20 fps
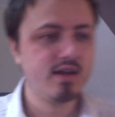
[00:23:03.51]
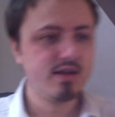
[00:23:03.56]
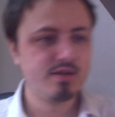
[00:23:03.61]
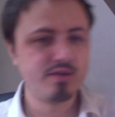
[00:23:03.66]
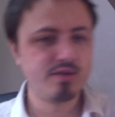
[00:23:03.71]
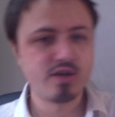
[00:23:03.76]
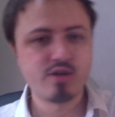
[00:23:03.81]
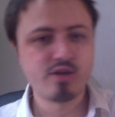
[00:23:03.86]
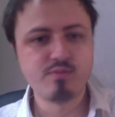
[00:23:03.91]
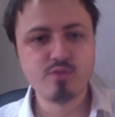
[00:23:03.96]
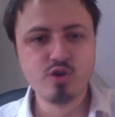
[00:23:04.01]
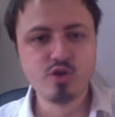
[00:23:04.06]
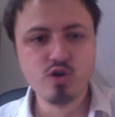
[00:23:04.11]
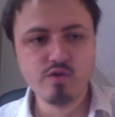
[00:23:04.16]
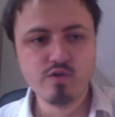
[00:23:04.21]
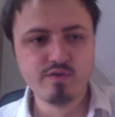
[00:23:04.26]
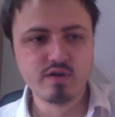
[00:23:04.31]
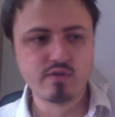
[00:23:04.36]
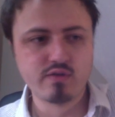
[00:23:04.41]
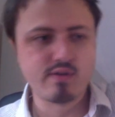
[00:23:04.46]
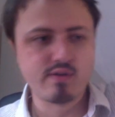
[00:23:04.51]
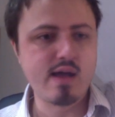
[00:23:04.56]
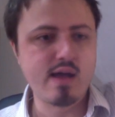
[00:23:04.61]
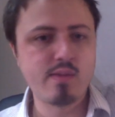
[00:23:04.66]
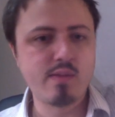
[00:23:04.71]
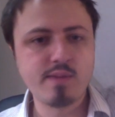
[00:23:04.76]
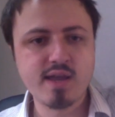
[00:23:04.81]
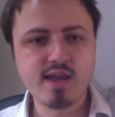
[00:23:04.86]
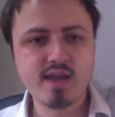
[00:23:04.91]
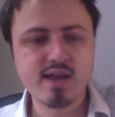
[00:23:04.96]
Manoeuvred
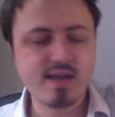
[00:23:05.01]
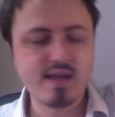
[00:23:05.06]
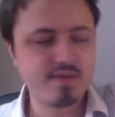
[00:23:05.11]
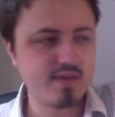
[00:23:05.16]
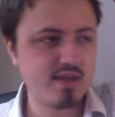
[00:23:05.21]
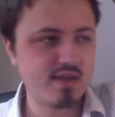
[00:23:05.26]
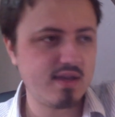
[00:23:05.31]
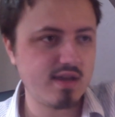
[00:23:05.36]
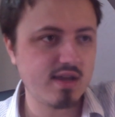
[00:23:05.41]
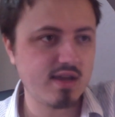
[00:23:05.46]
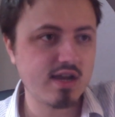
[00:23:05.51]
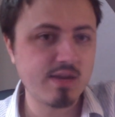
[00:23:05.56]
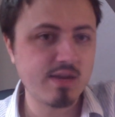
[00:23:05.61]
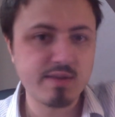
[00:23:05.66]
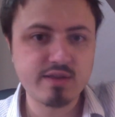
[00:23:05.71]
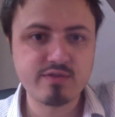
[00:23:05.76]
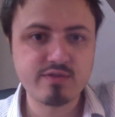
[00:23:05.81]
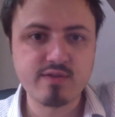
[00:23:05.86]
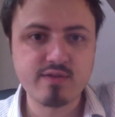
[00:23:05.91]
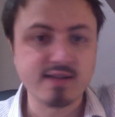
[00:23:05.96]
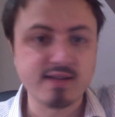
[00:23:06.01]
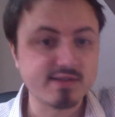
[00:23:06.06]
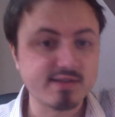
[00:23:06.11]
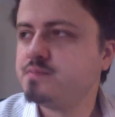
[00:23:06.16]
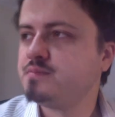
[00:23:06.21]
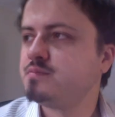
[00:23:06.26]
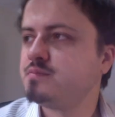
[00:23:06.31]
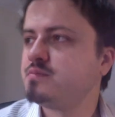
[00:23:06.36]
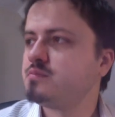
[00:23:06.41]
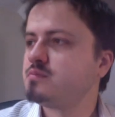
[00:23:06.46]
around the incoming threats.